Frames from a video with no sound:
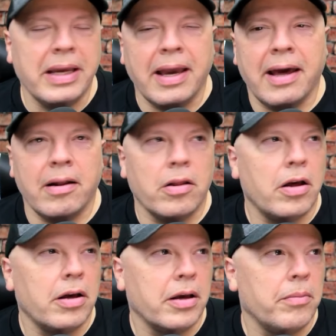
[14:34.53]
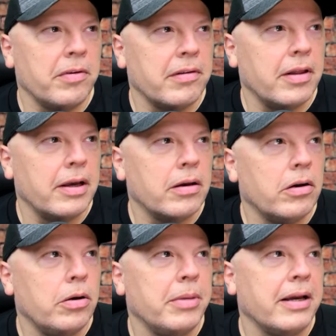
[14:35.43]
catalog and was like,
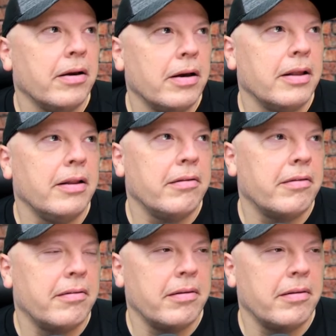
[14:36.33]
oh my God, this